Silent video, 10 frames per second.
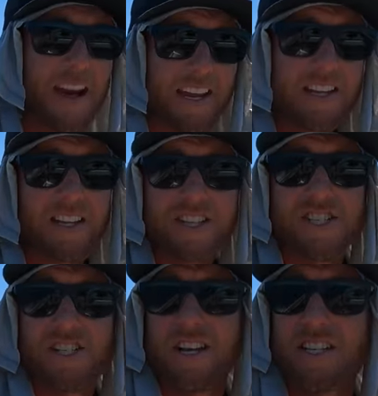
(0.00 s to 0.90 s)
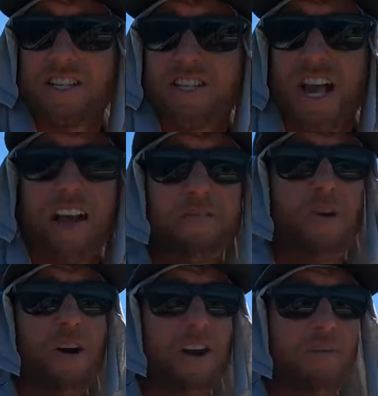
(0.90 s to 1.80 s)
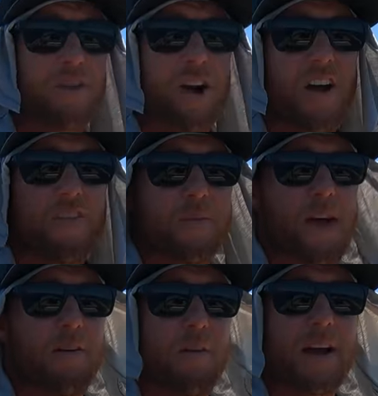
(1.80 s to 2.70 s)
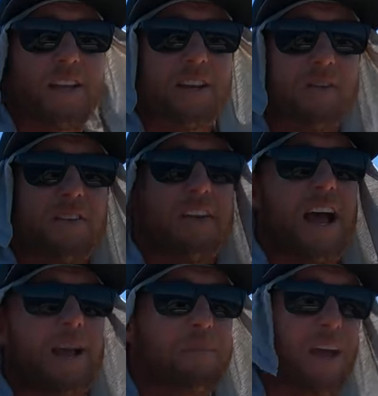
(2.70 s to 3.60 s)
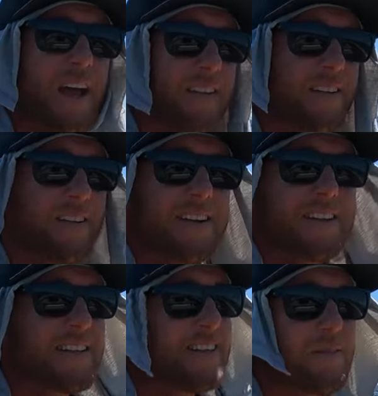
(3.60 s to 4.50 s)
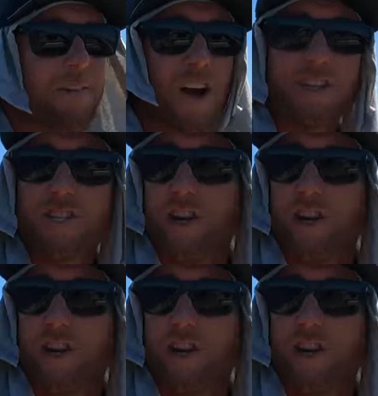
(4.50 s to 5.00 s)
back into safe water and we'll go from there. We'll make a little bit of a game plan. We've got